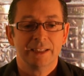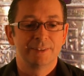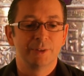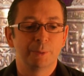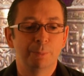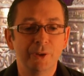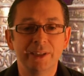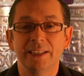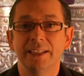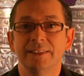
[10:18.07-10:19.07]
So the
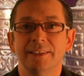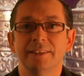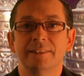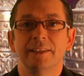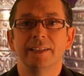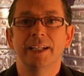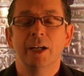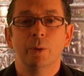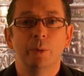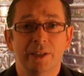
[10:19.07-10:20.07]
point is, it's like,
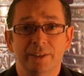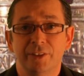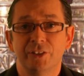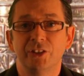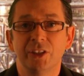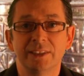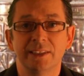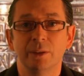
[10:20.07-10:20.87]
what they're suggesting,